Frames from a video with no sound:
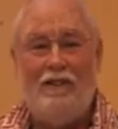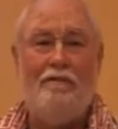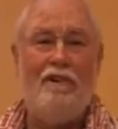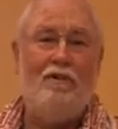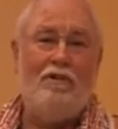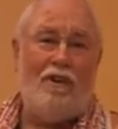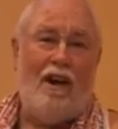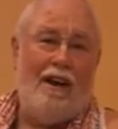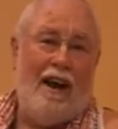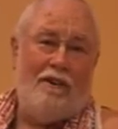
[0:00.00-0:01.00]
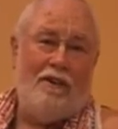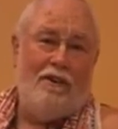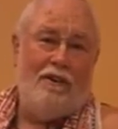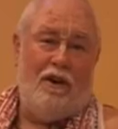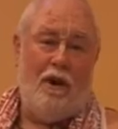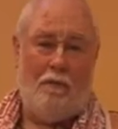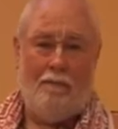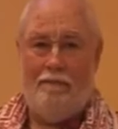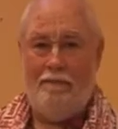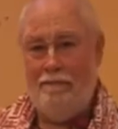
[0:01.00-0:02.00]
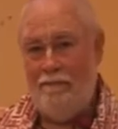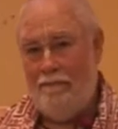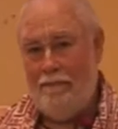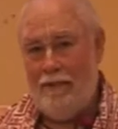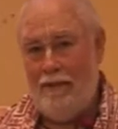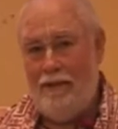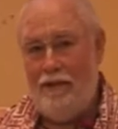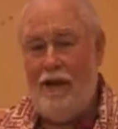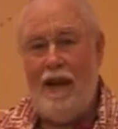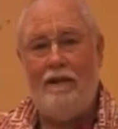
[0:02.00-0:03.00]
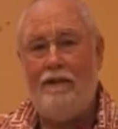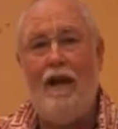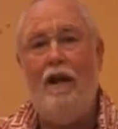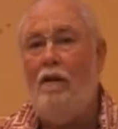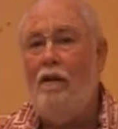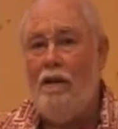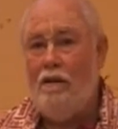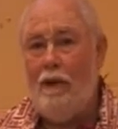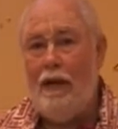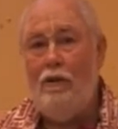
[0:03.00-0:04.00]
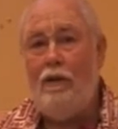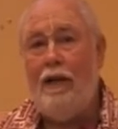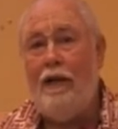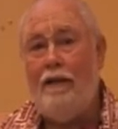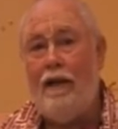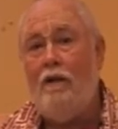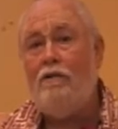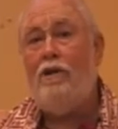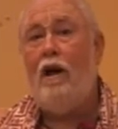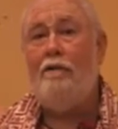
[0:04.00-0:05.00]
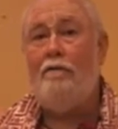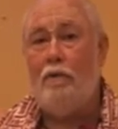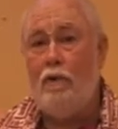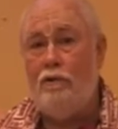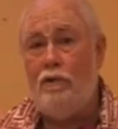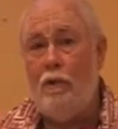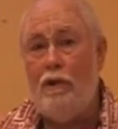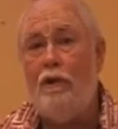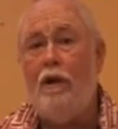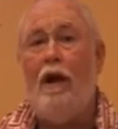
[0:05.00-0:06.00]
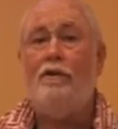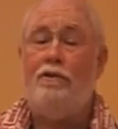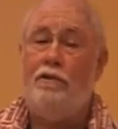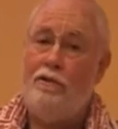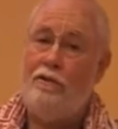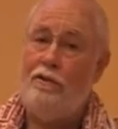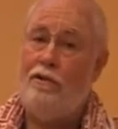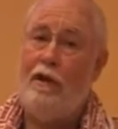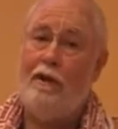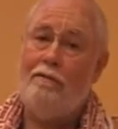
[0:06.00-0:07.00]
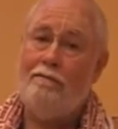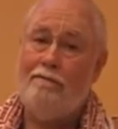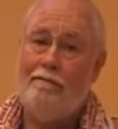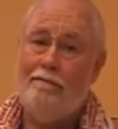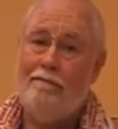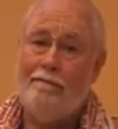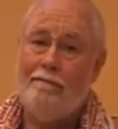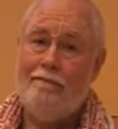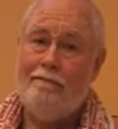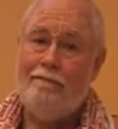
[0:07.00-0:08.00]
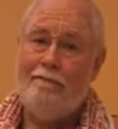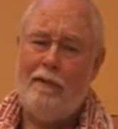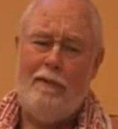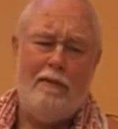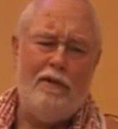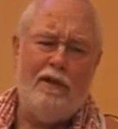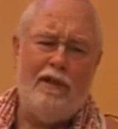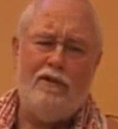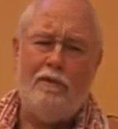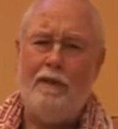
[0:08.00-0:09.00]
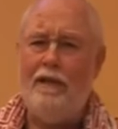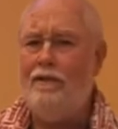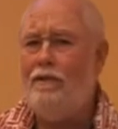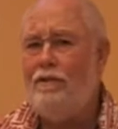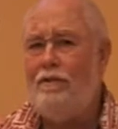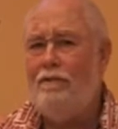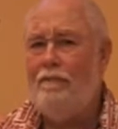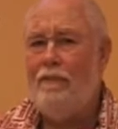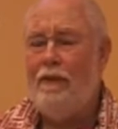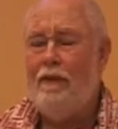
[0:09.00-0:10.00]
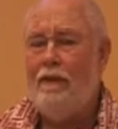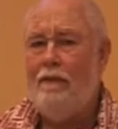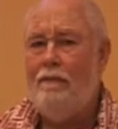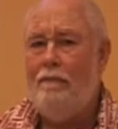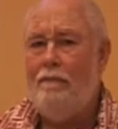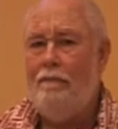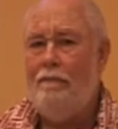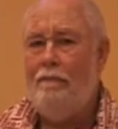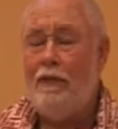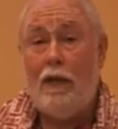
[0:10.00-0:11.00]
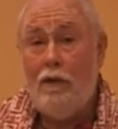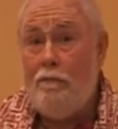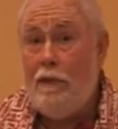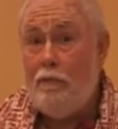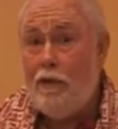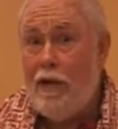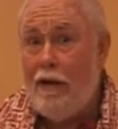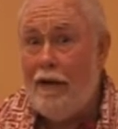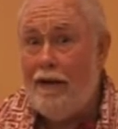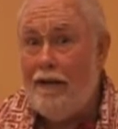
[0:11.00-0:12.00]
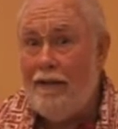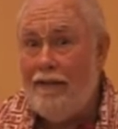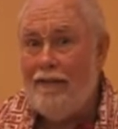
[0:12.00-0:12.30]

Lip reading: So if you don't try it, how are you going to know? You can't tell by looking at the outside of a person what their consciousness is like. And maybe you get some hints. But they could be pretending.